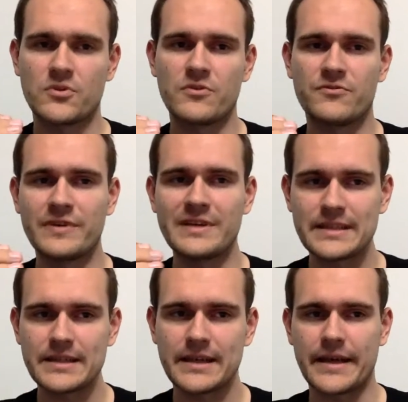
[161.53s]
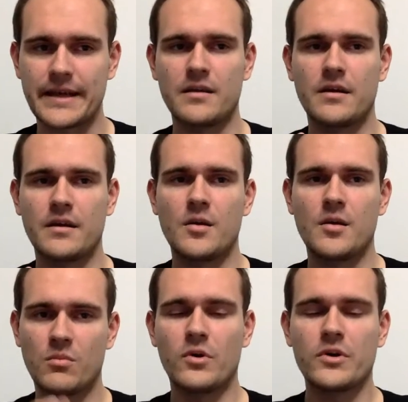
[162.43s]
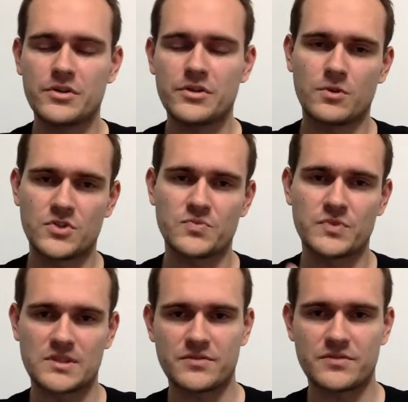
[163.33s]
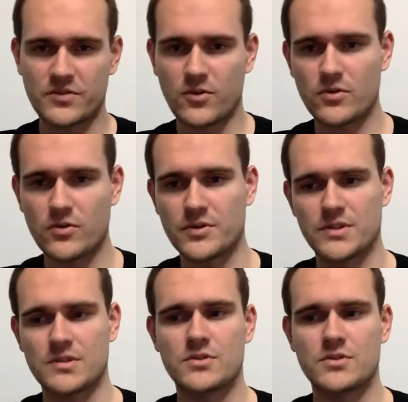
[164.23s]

We physically monitor specific folders.